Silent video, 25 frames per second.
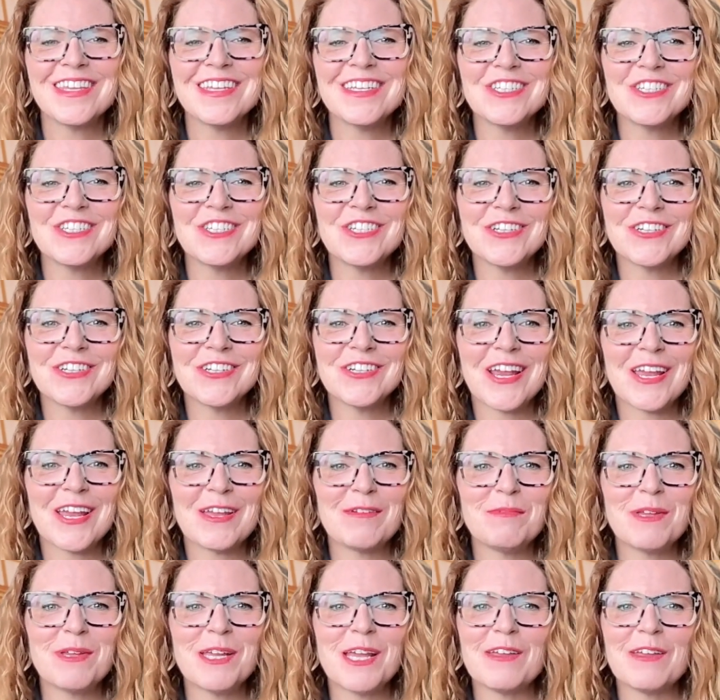This year,
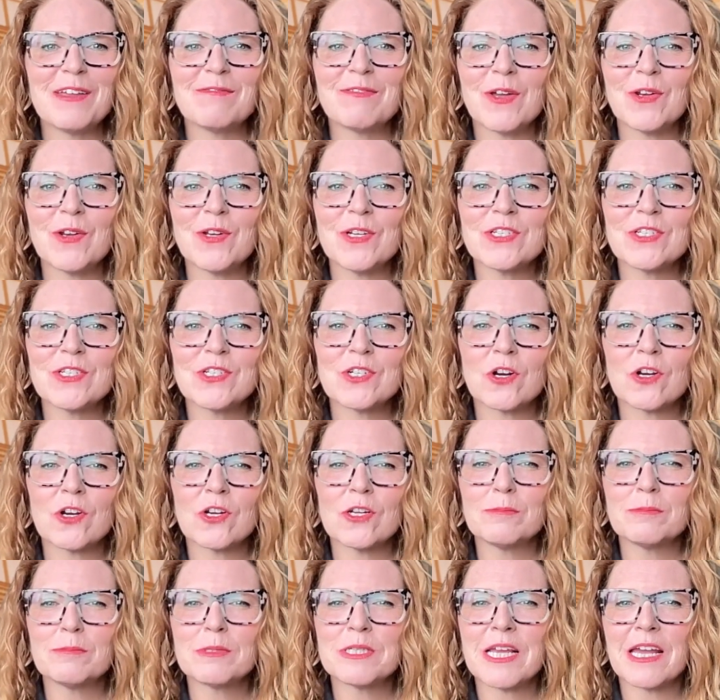M B A-founded
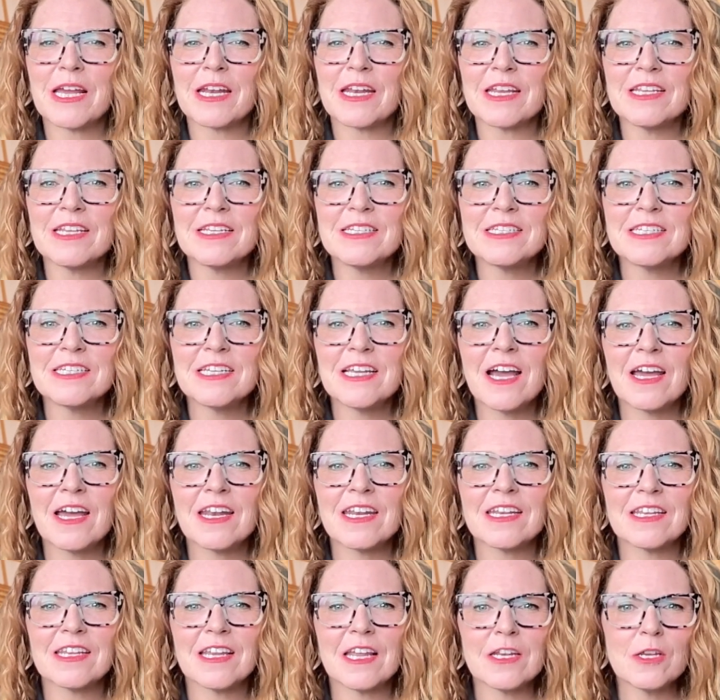startups at
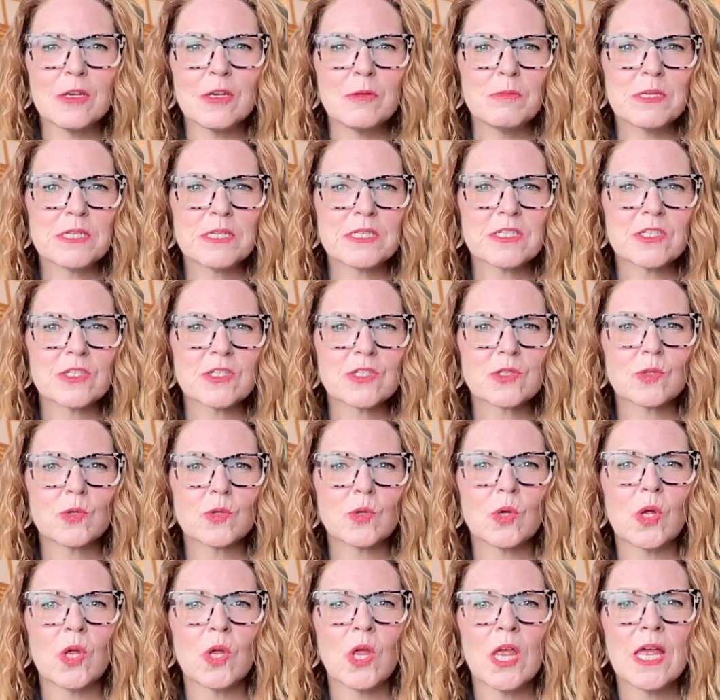INSEAD and London Business
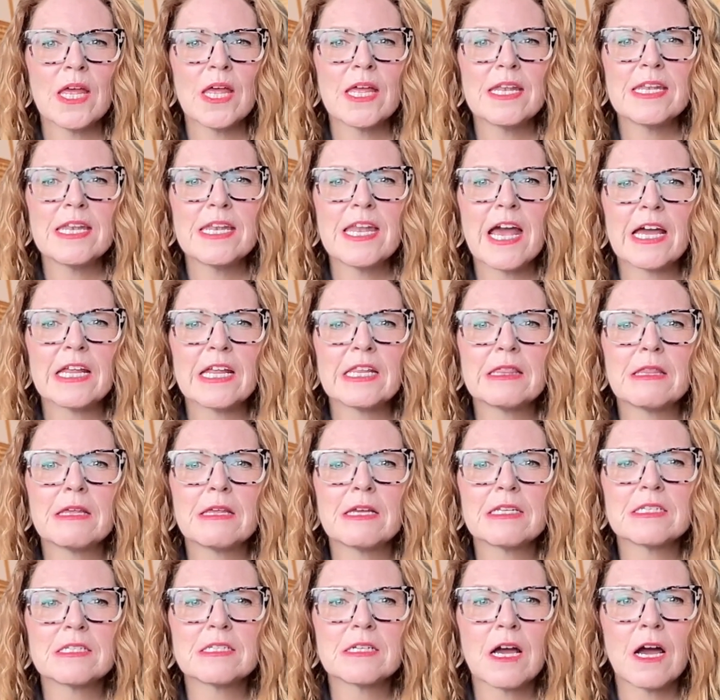School nabbed
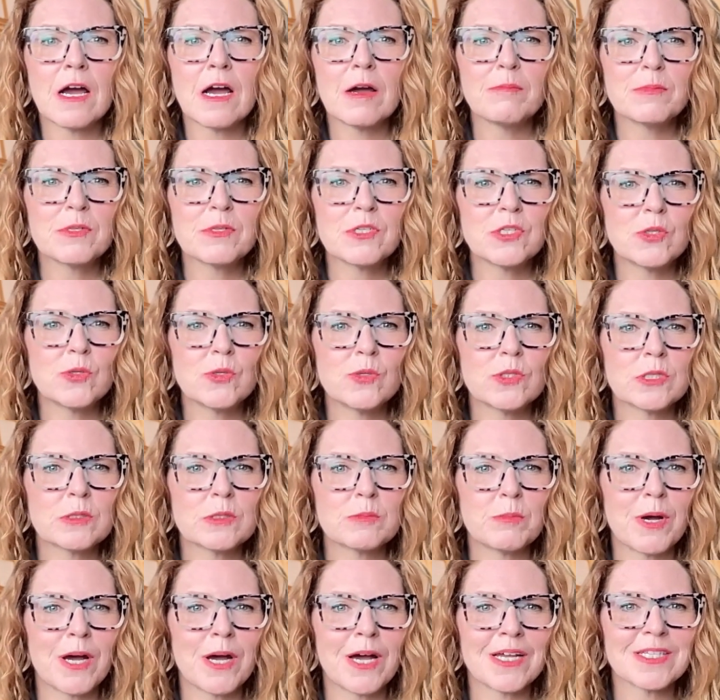the top two
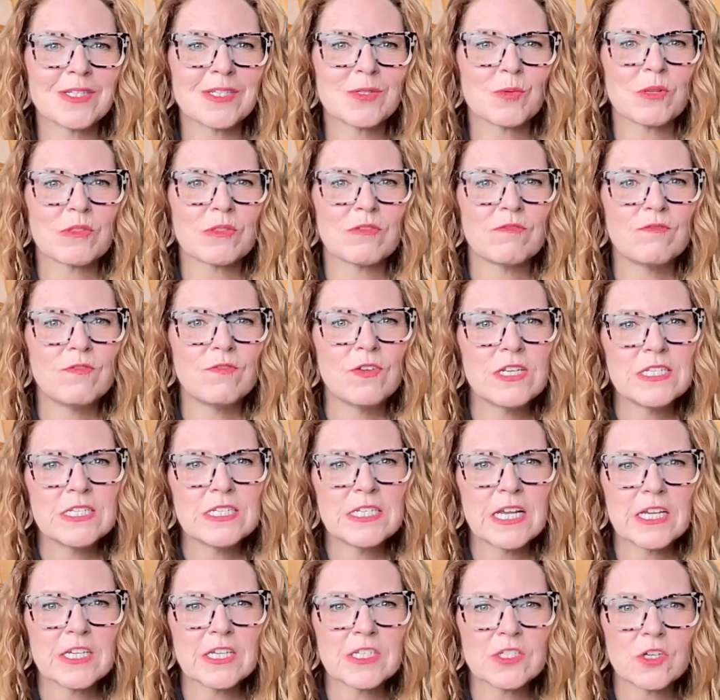spots with
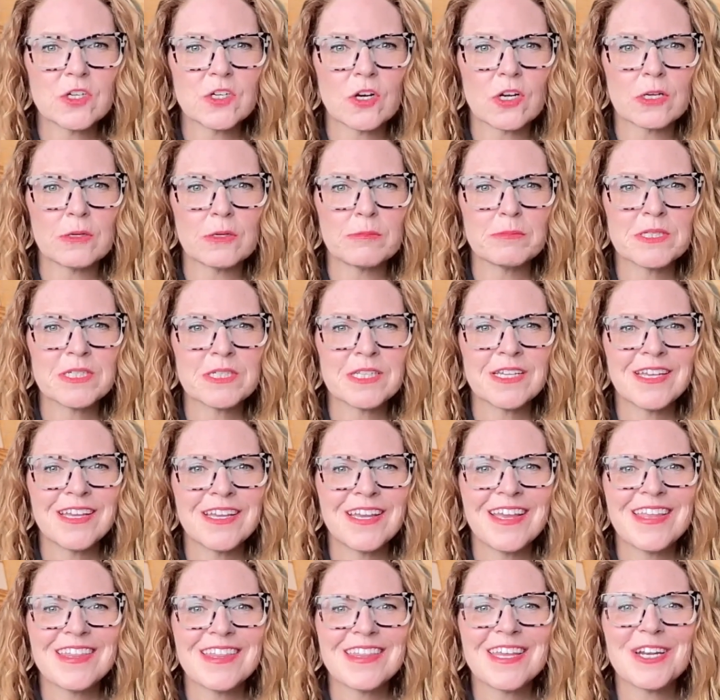fintech startups
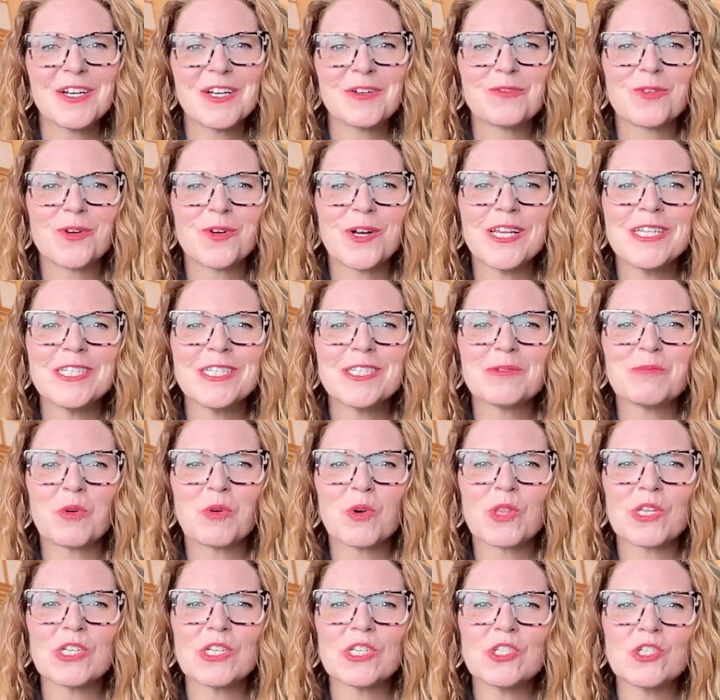that have raised
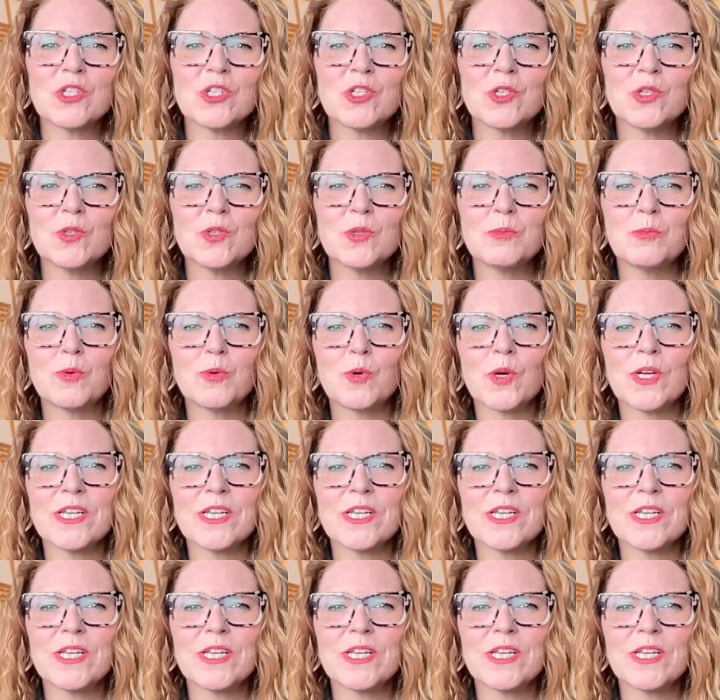more than two